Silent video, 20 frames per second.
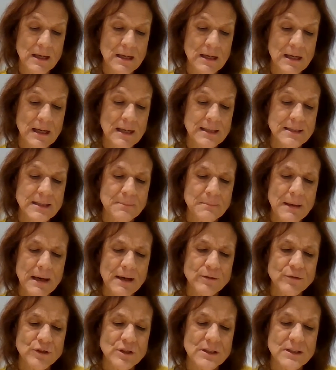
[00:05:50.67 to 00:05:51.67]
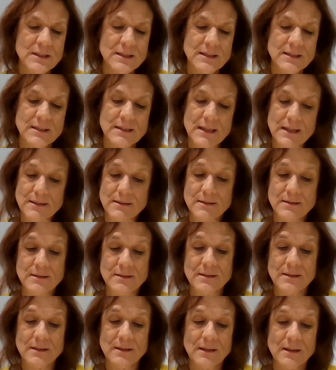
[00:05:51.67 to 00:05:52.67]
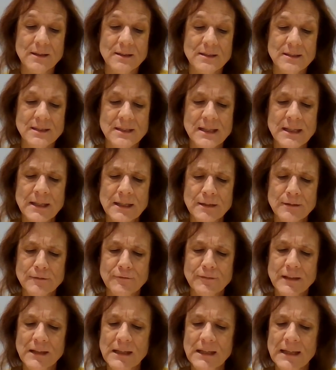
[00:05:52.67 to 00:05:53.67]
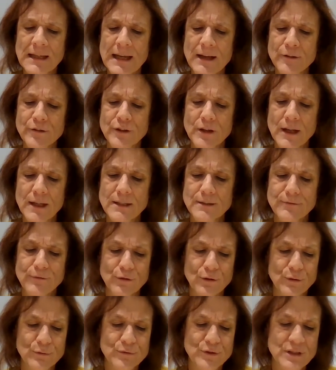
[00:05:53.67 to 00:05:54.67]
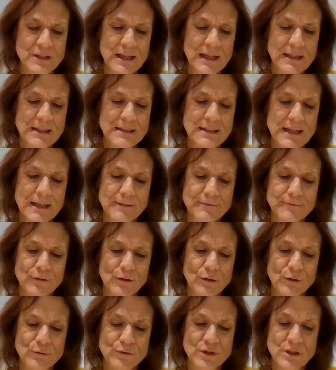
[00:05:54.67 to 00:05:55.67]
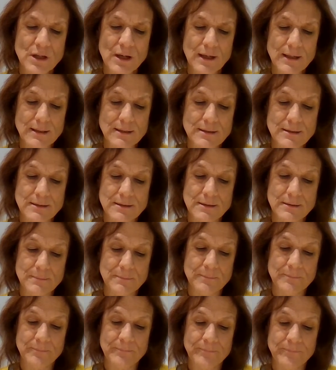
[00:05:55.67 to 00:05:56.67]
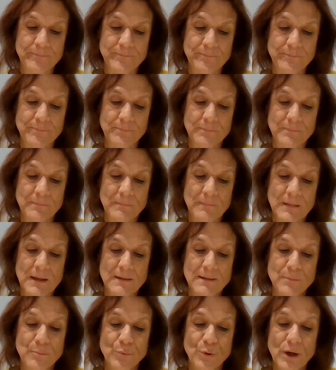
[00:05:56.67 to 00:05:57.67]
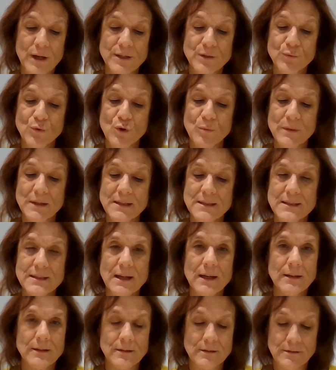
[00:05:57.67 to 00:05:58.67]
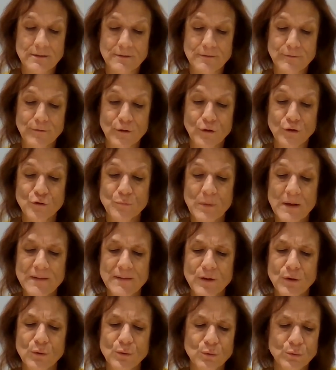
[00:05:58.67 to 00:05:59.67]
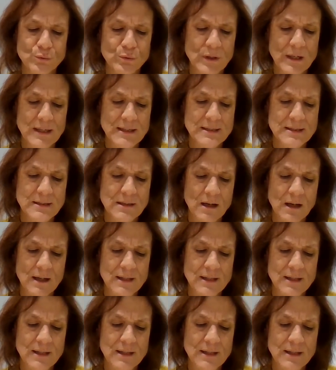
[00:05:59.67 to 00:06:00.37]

As the mountain sits, seeing and feeling how night follows day and day follows night, the bright warming sun followed by the cool night sky